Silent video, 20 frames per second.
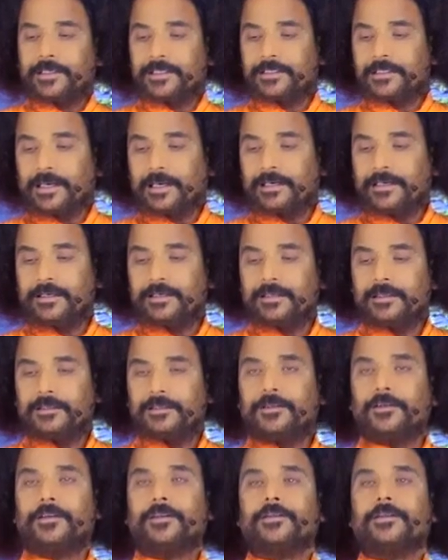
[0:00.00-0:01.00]
was siding
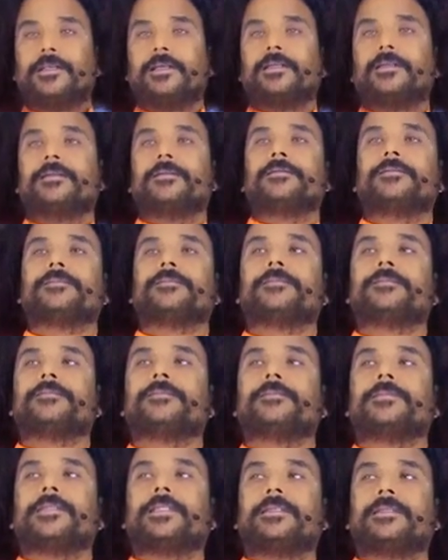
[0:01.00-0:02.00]
Duryodhan,
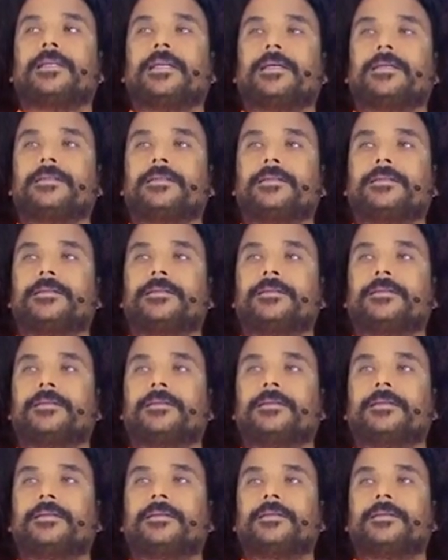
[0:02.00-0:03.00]
Dhritrasht.
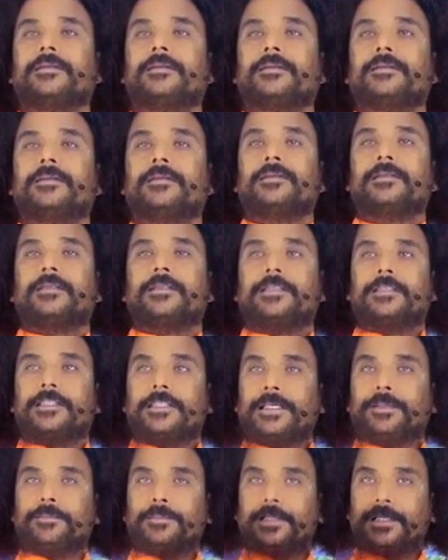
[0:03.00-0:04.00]

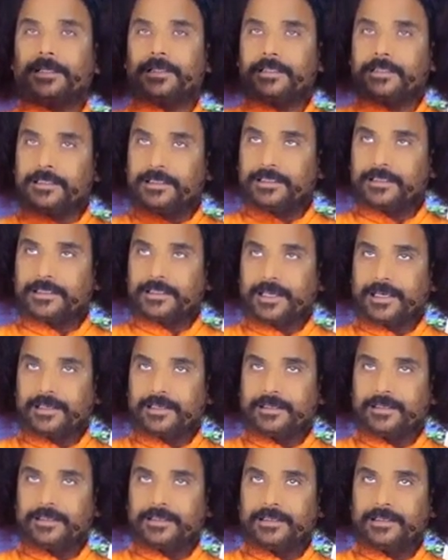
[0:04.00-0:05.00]
Same thing is
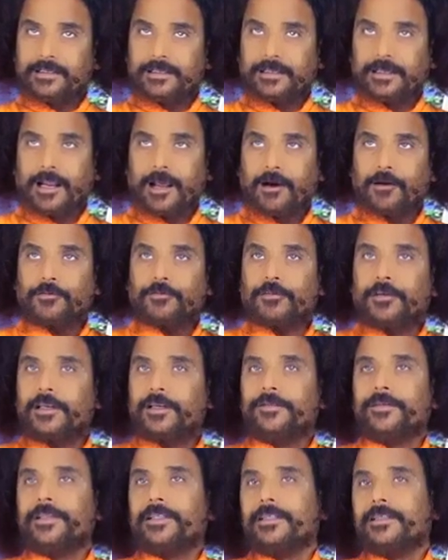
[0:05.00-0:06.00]
inside. Then how to
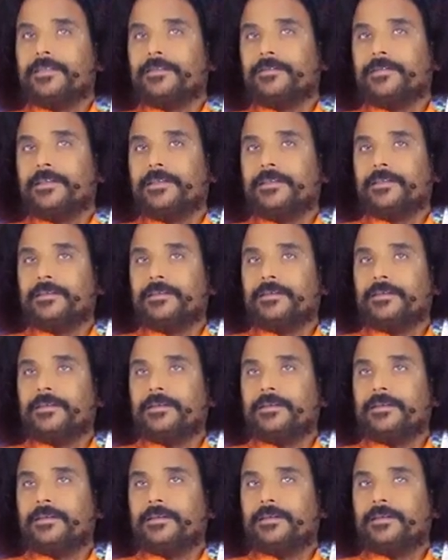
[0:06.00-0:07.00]
live in this world?
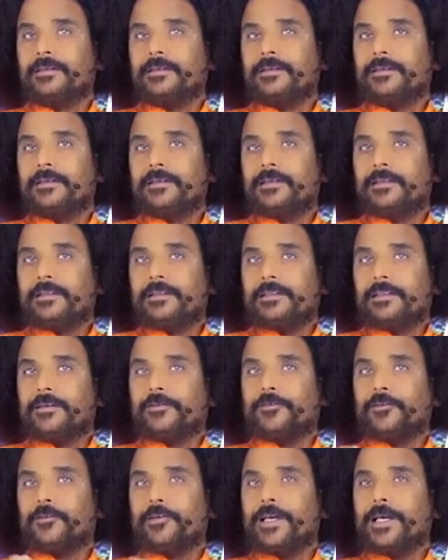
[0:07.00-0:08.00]

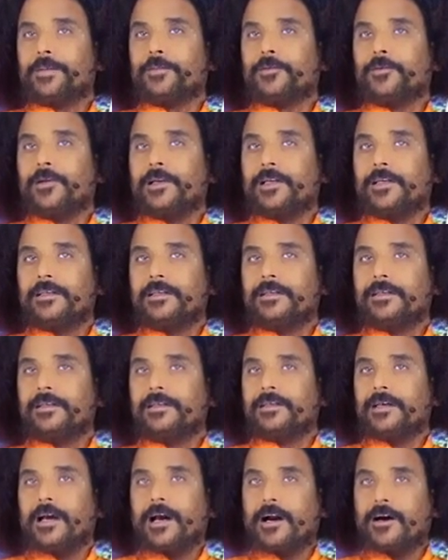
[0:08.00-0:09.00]
Therefore, you have to
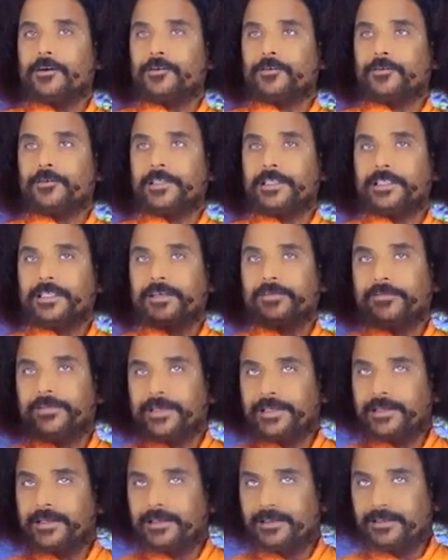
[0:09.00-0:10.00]
learn how to eat
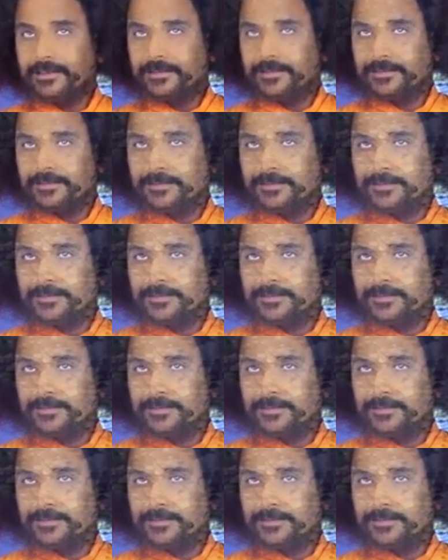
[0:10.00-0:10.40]
every day,